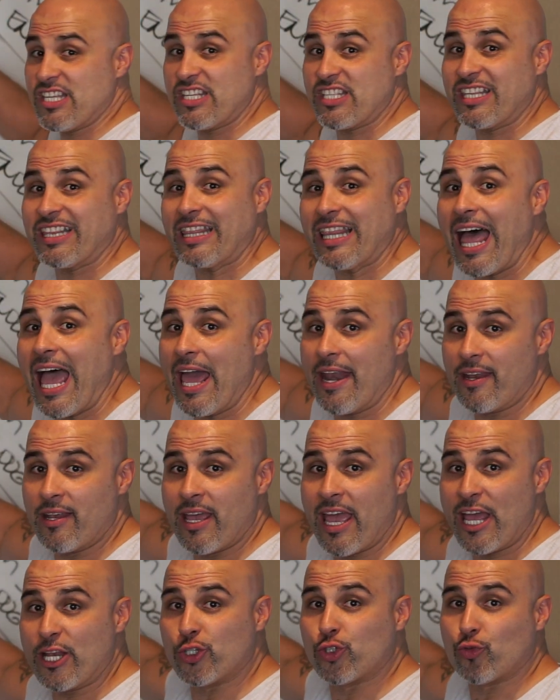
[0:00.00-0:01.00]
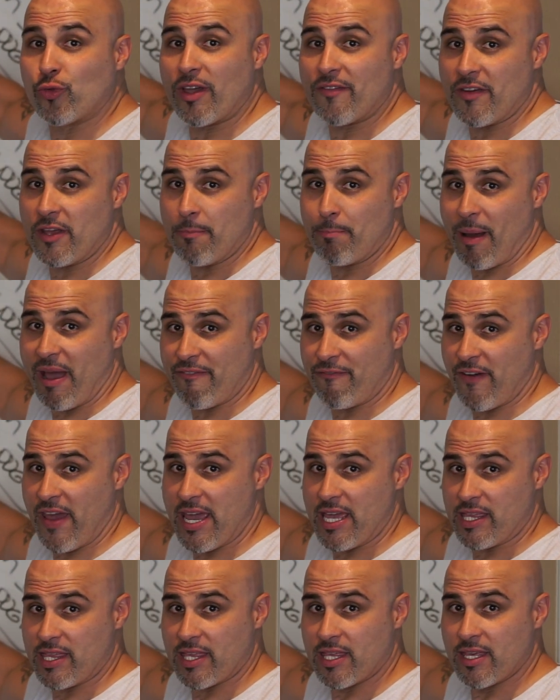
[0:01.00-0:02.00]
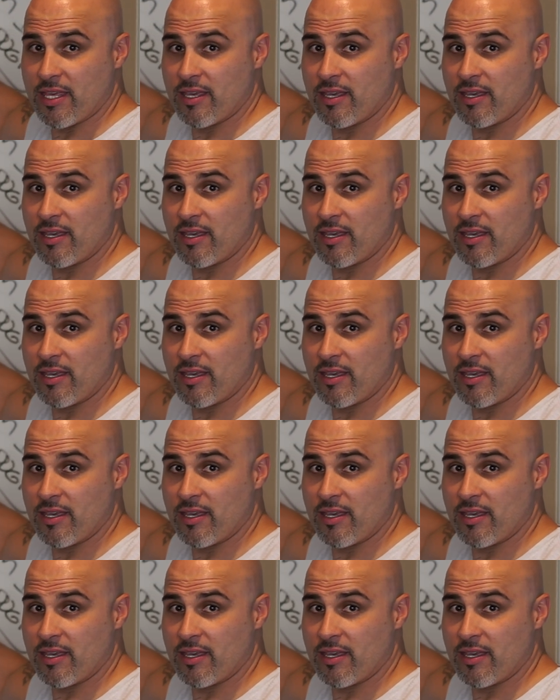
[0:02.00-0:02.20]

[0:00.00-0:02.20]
it's led and driven by faith.